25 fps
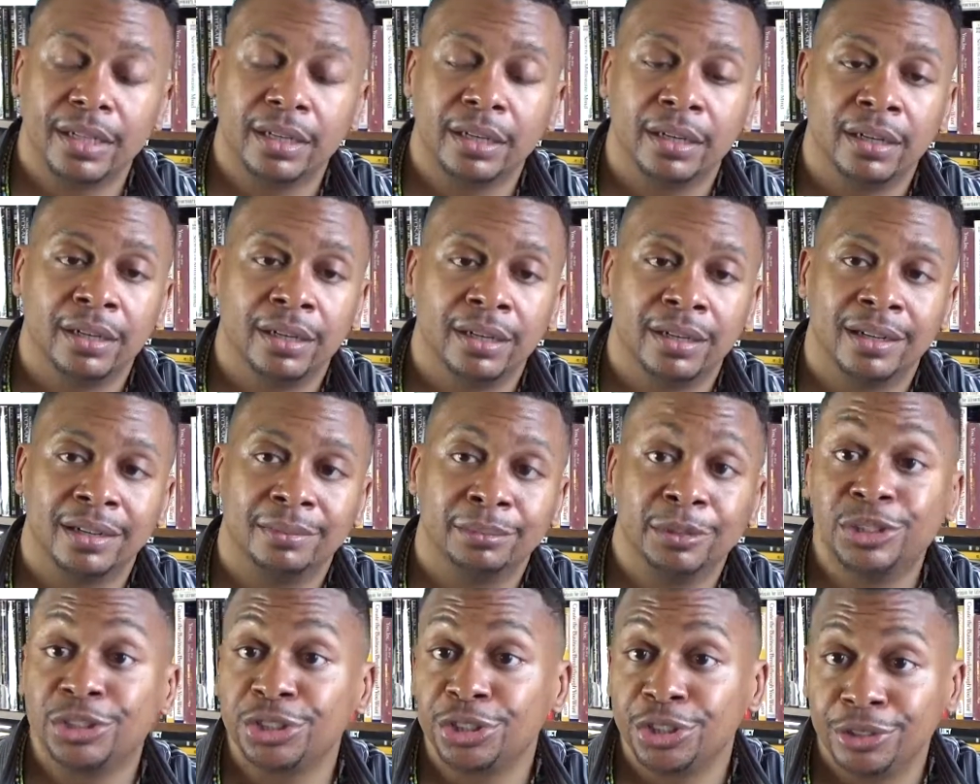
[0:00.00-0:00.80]
uh,
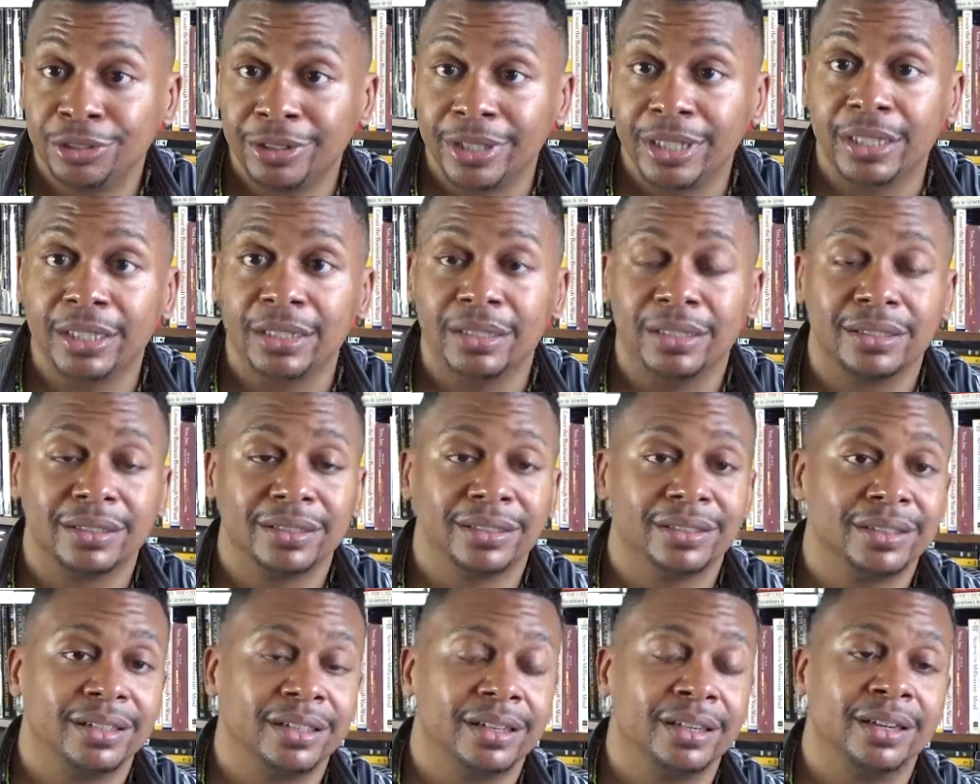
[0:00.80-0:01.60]
maturity,
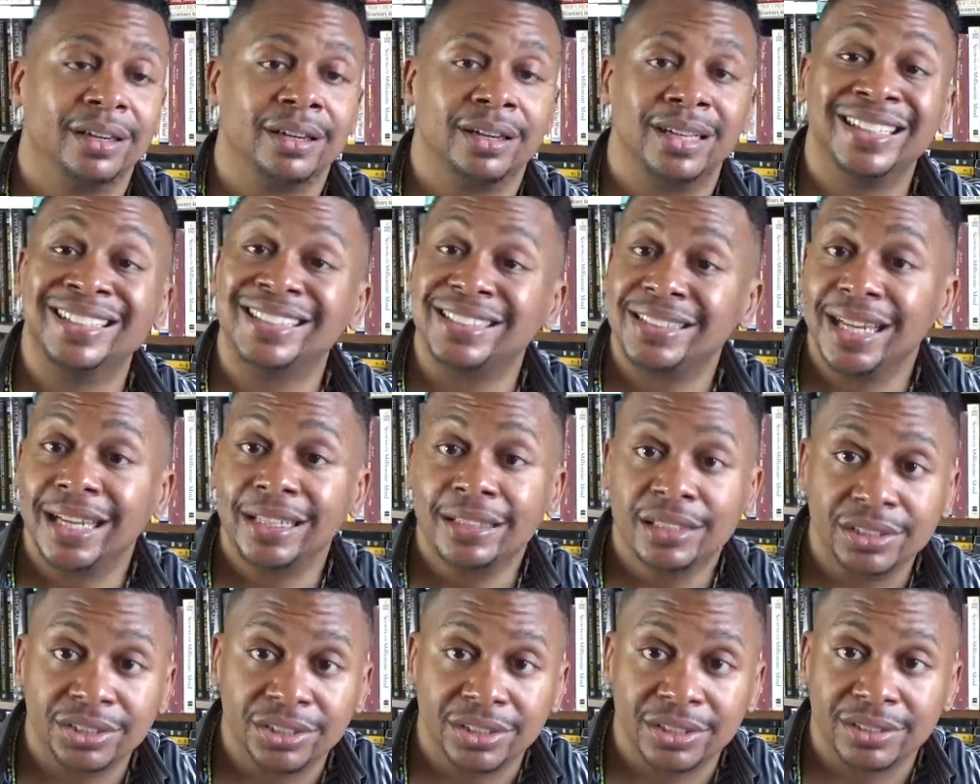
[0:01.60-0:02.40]
uh,
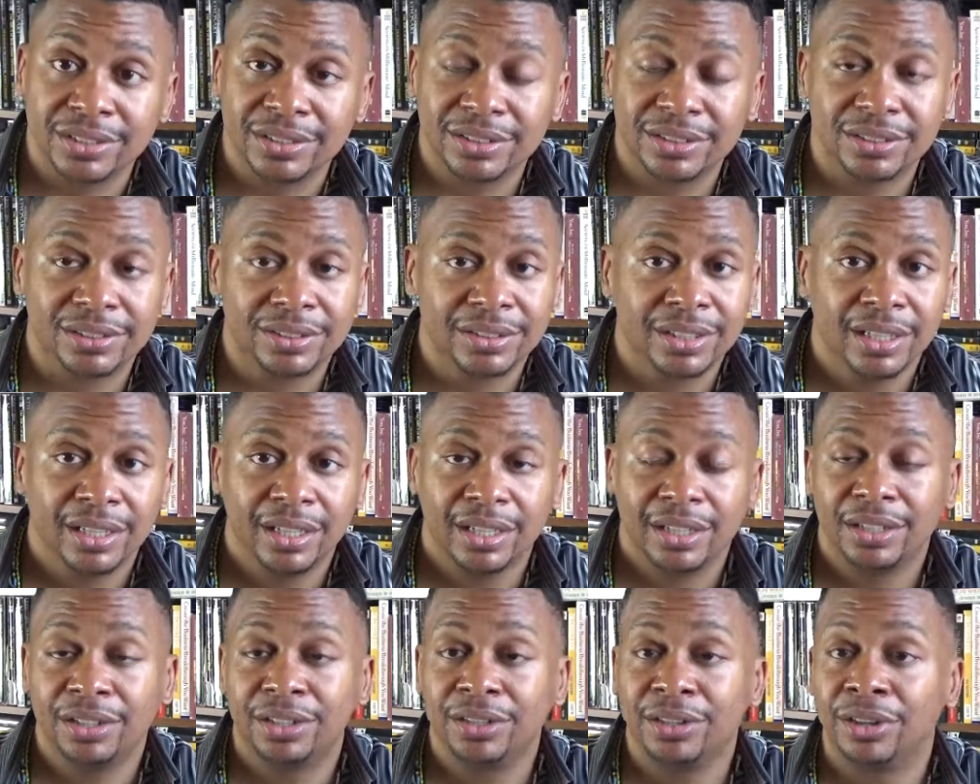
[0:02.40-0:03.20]
intelligence,
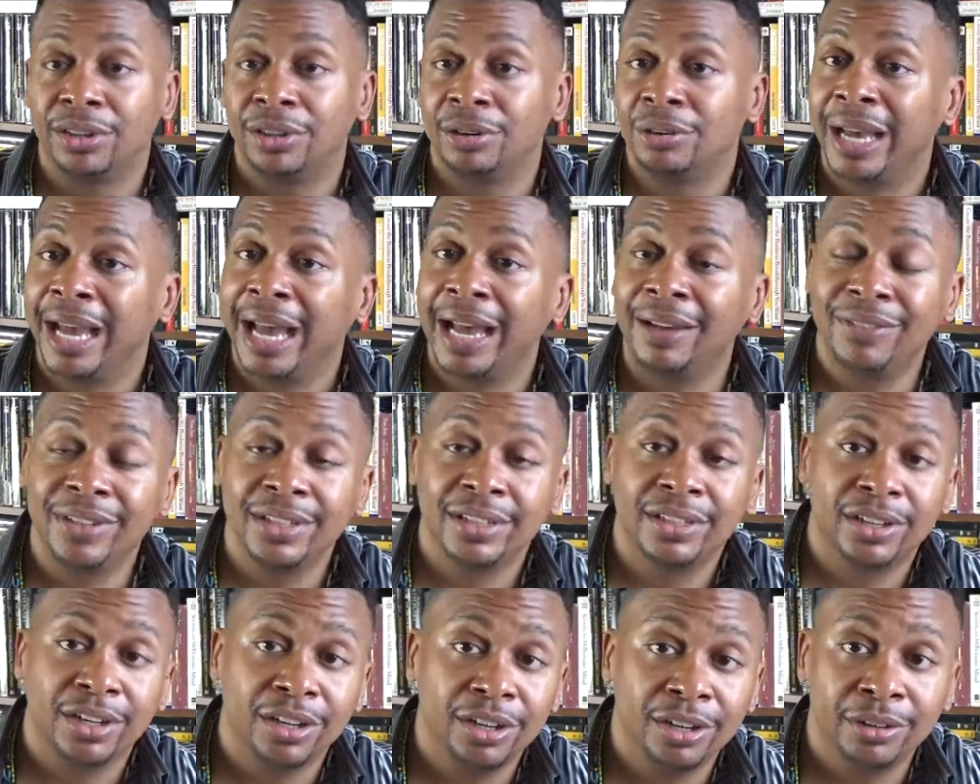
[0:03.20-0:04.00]
you know,
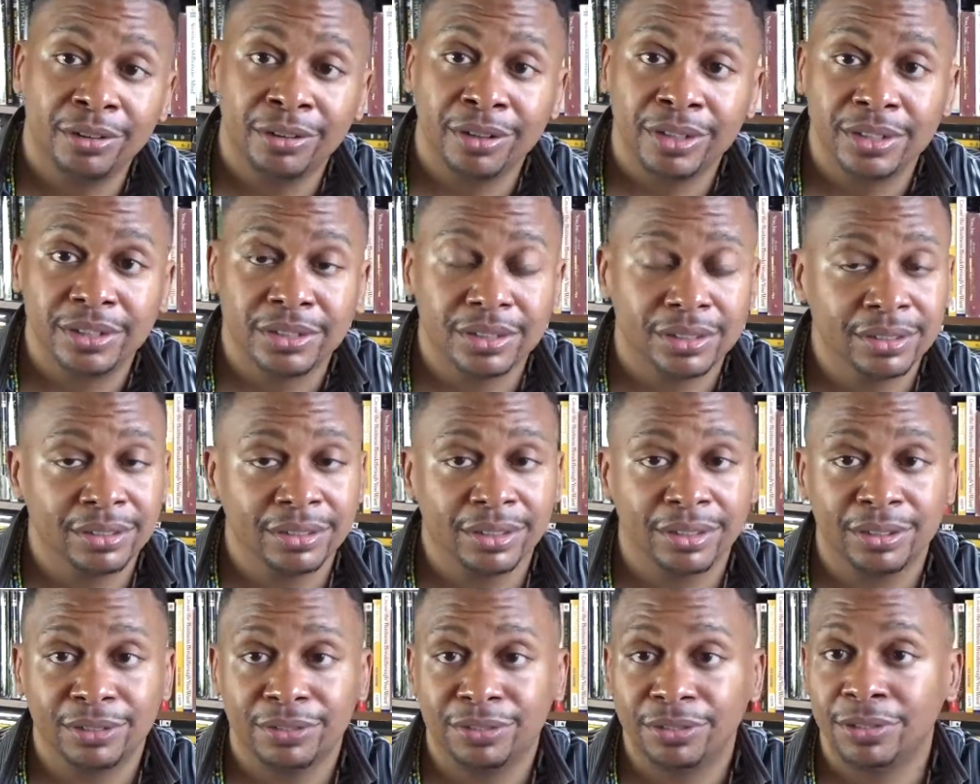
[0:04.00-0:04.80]
having courage, you
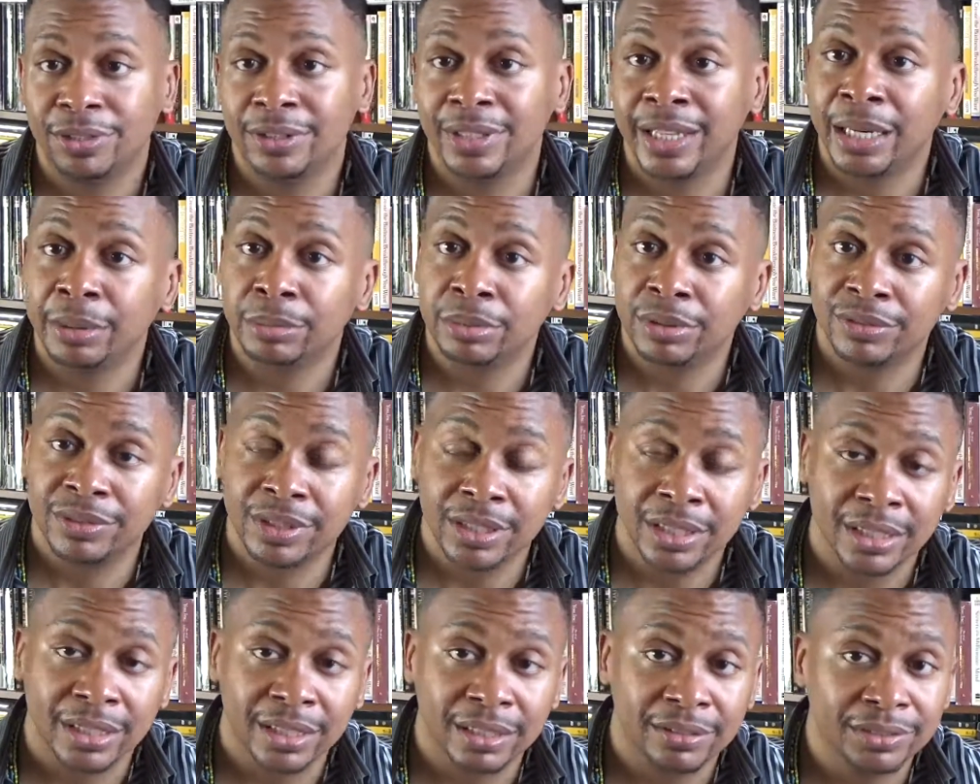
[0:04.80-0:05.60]
know, for a labor of
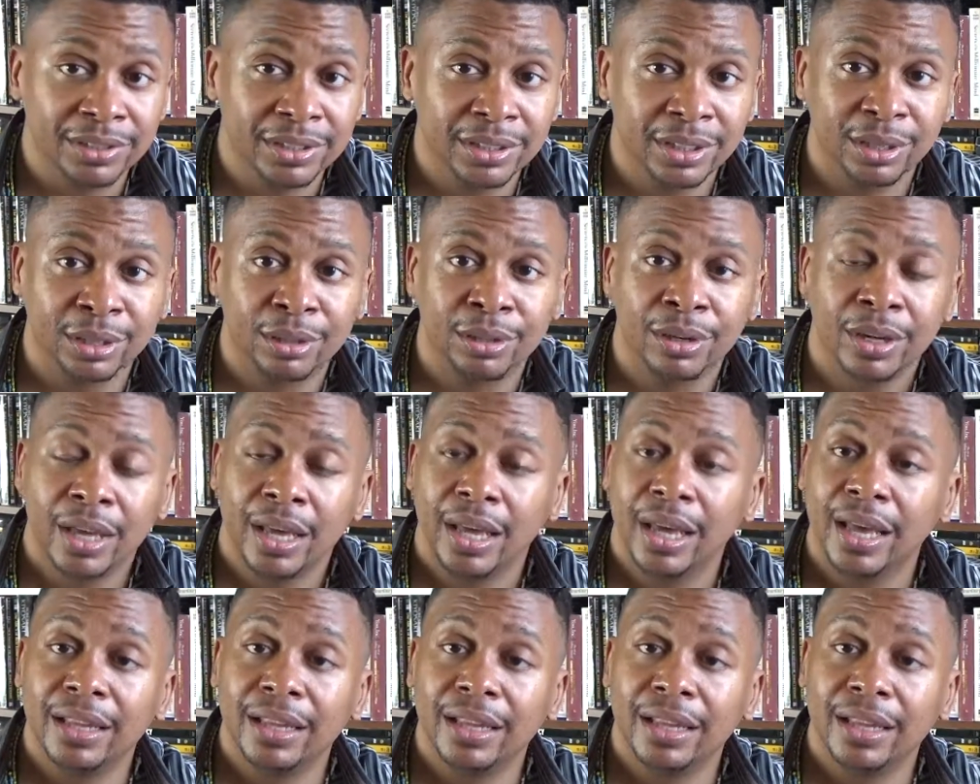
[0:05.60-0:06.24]
love, you know,